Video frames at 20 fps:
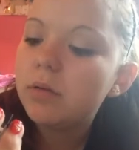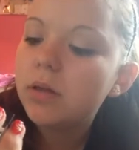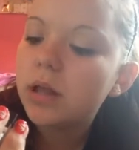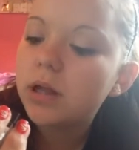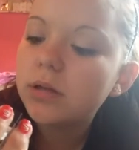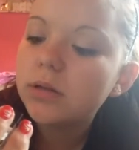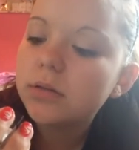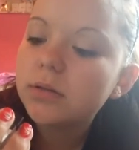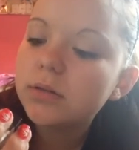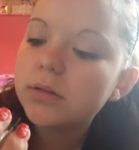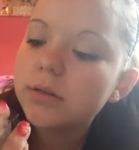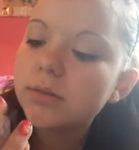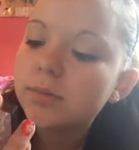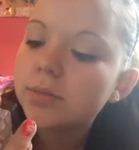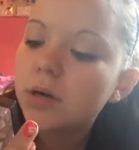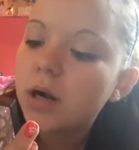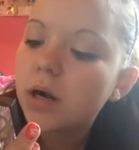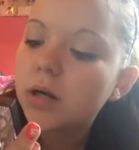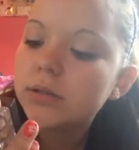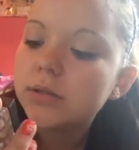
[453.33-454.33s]

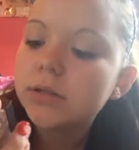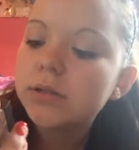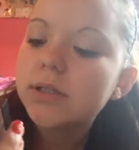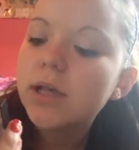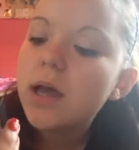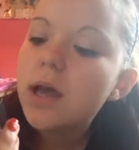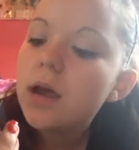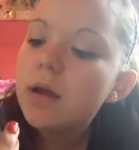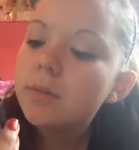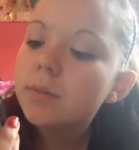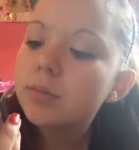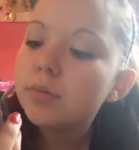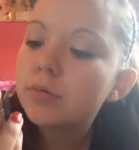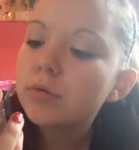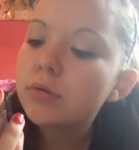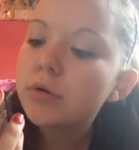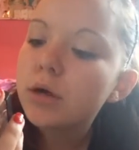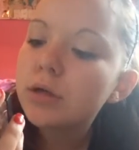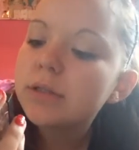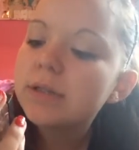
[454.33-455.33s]
Bronze
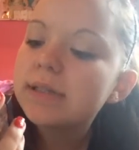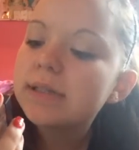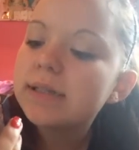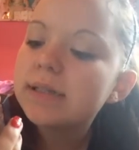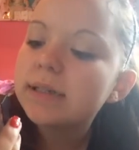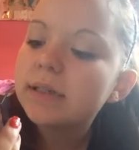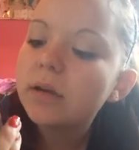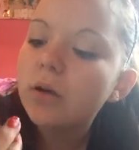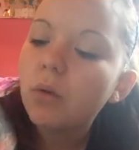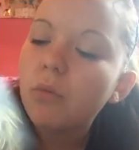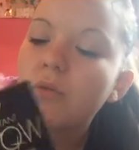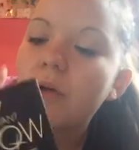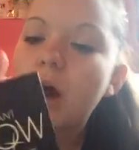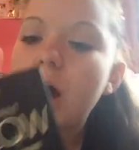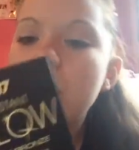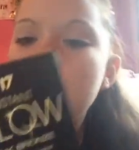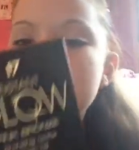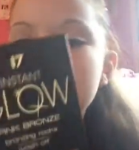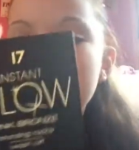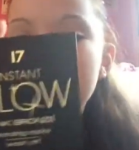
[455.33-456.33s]
Bronzing
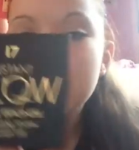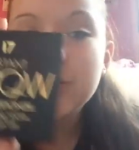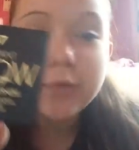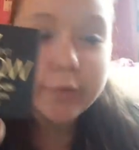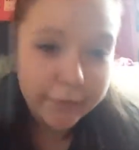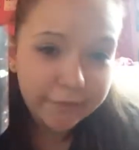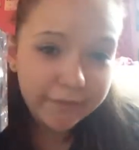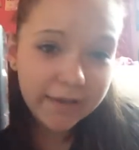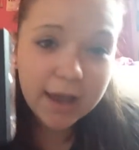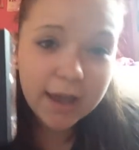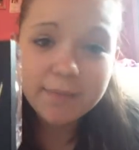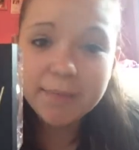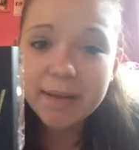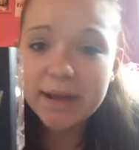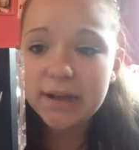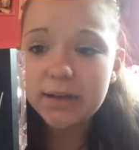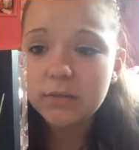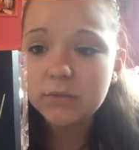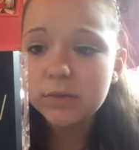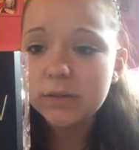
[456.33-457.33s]
Rocks, which were
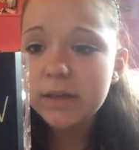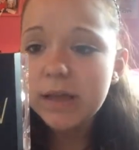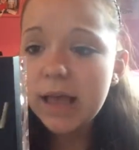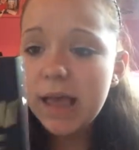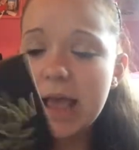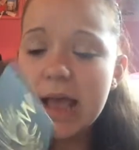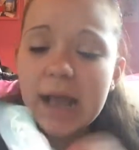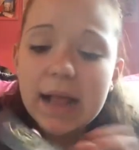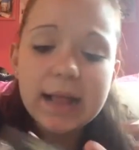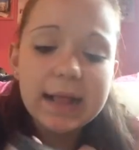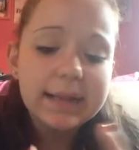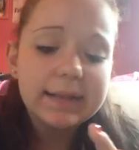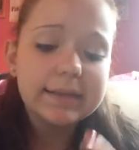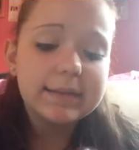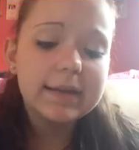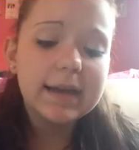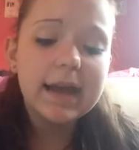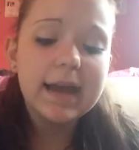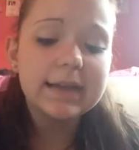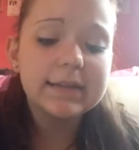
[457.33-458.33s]
£5. And
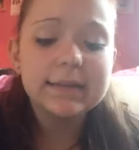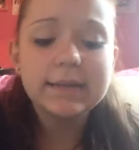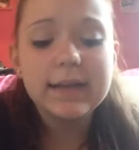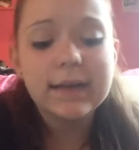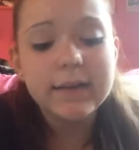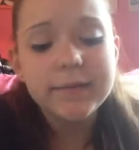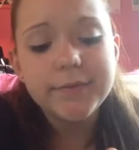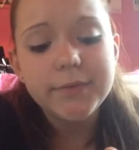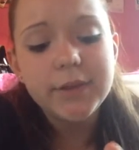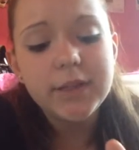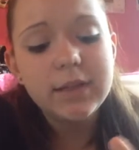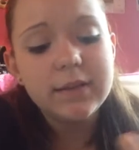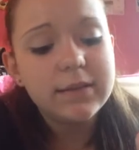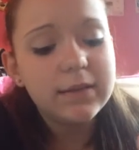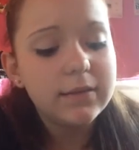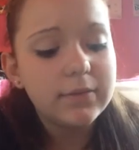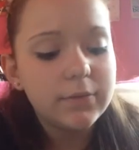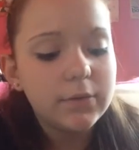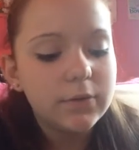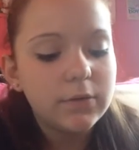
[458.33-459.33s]
I didn't ask for these.
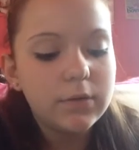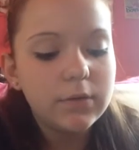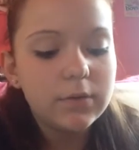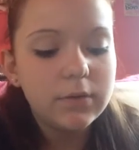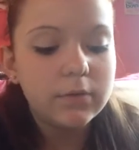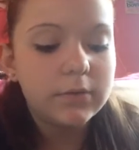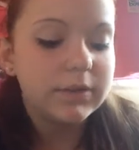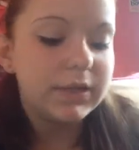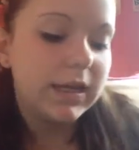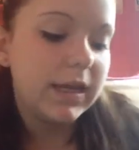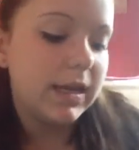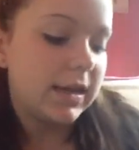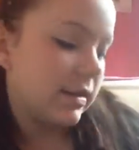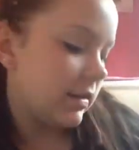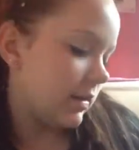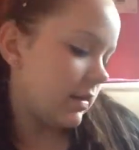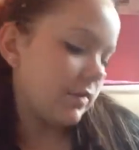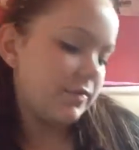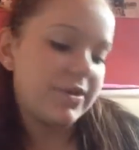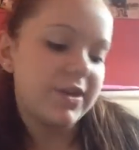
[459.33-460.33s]
These were already
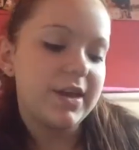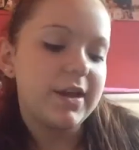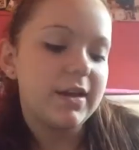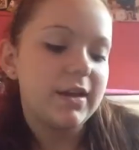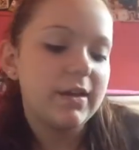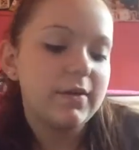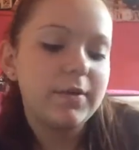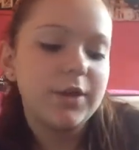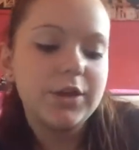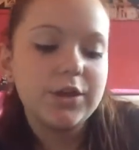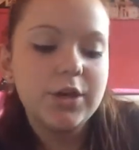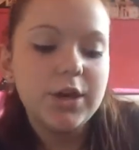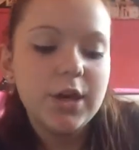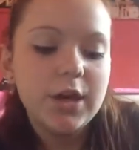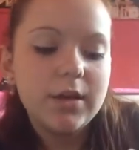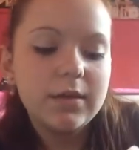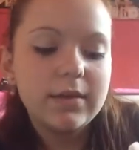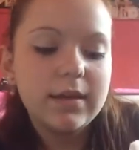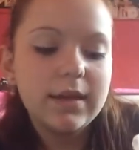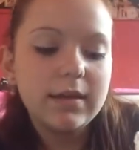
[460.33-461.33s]
in the thing, which
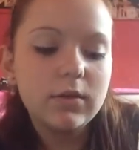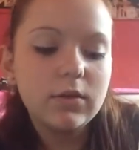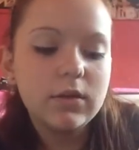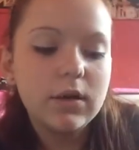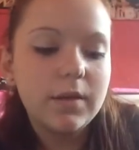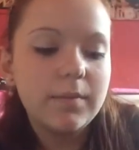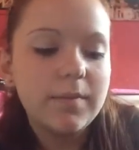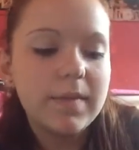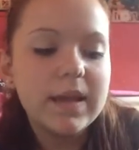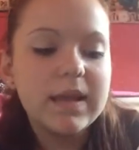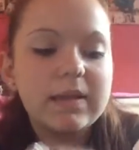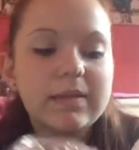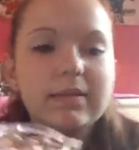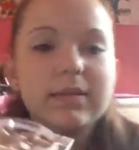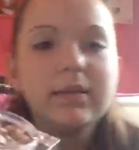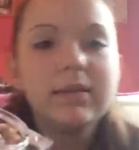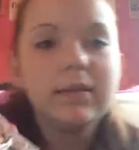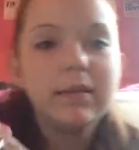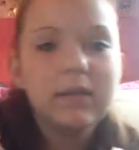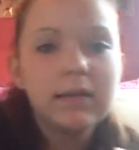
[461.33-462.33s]
they look
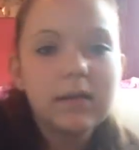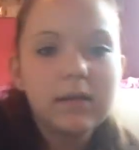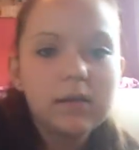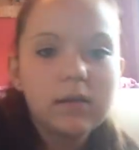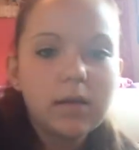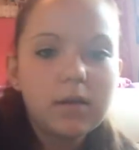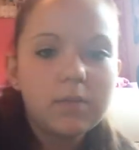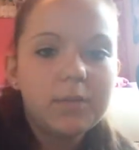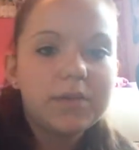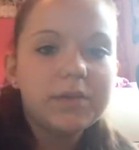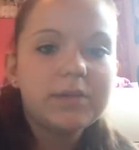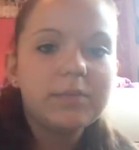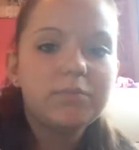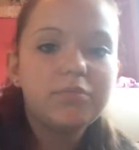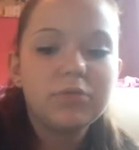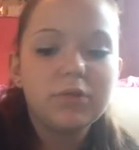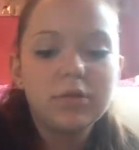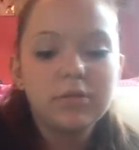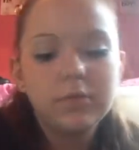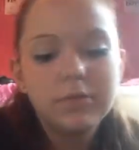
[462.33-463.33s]
amazing. Like, I can't wait to
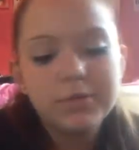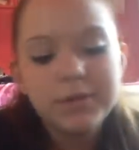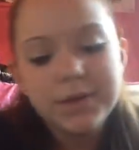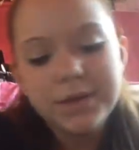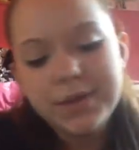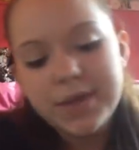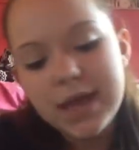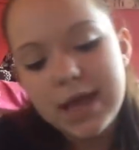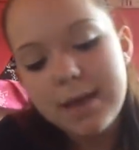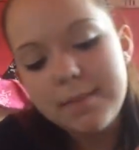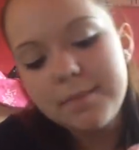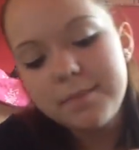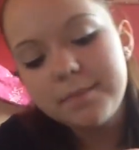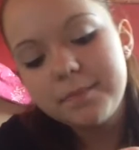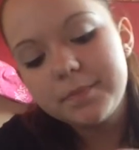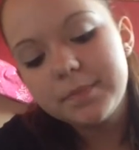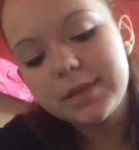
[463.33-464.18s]
bronze with them.